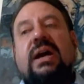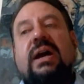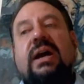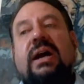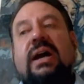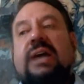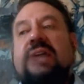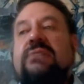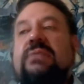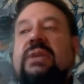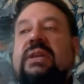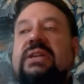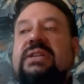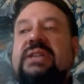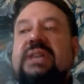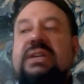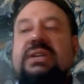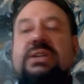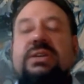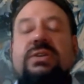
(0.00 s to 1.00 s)
as well
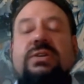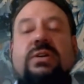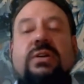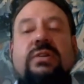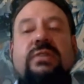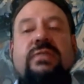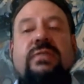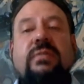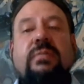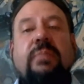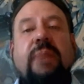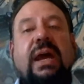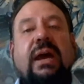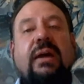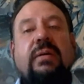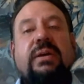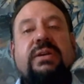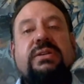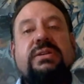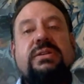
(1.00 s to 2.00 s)
as actually transfer
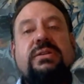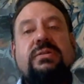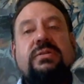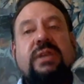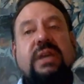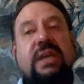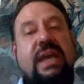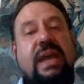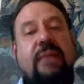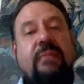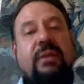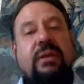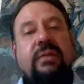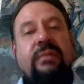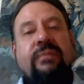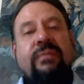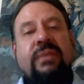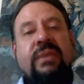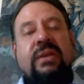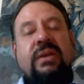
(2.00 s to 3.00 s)
power to the camera.
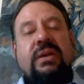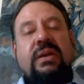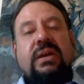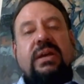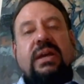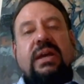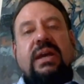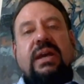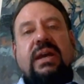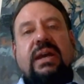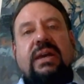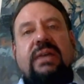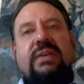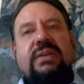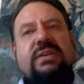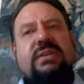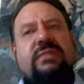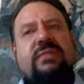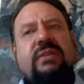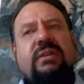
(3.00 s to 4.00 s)
And
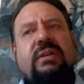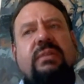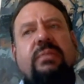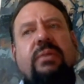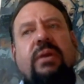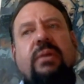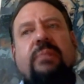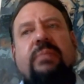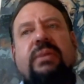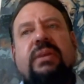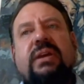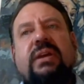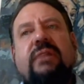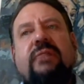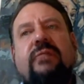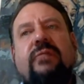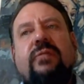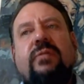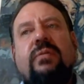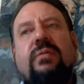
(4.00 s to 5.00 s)
this is very popular
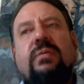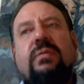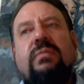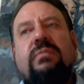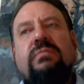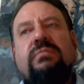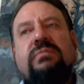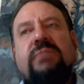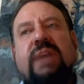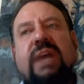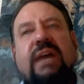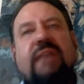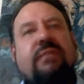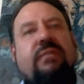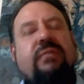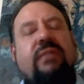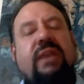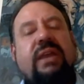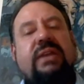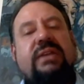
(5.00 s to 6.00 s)
for live
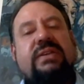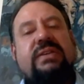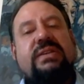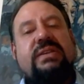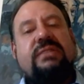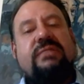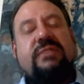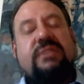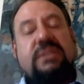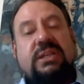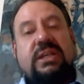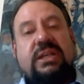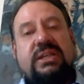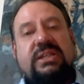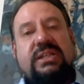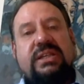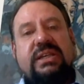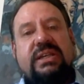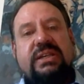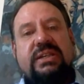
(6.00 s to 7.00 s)
events,
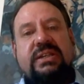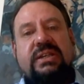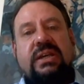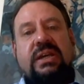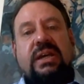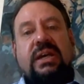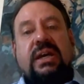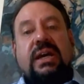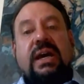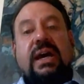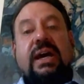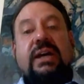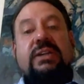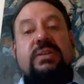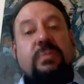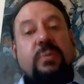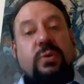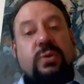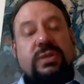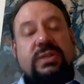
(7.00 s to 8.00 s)
facilities,
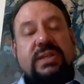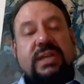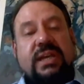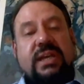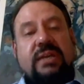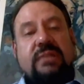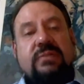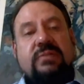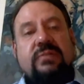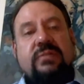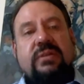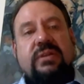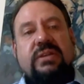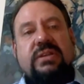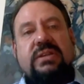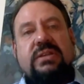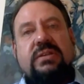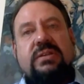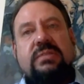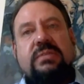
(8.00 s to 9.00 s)
sports stadiums, for
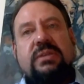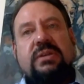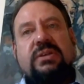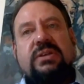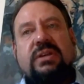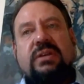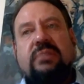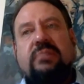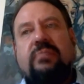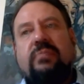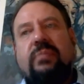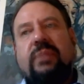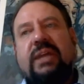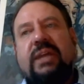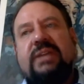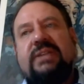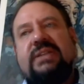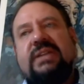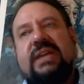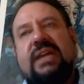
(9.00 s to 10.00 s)
instance, because you can
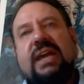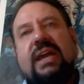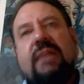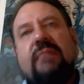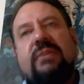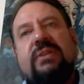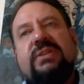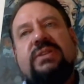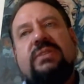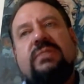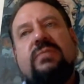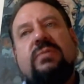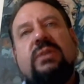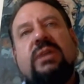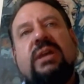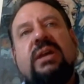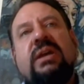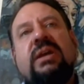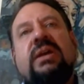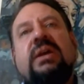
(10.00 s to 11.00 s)
place the camera
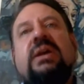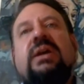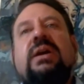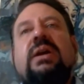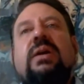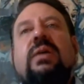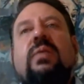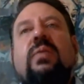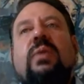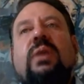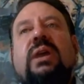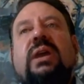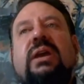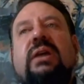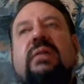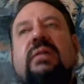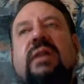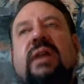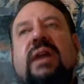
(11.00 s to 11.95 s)
somewhere where